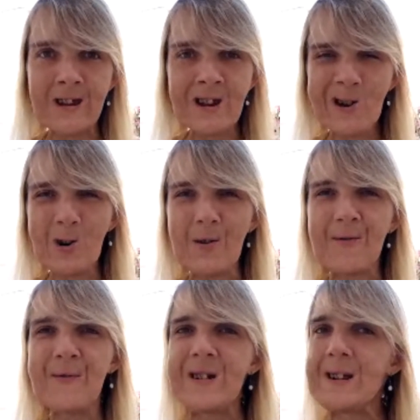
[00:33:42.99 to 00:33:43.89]
ego
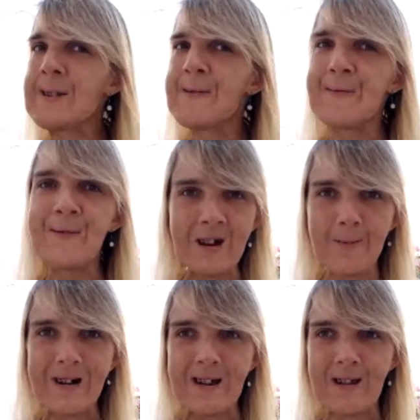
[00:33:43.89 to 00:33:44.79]
felt
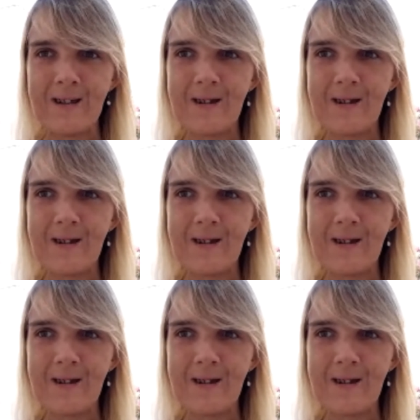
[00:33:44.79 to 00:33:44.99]
very bad,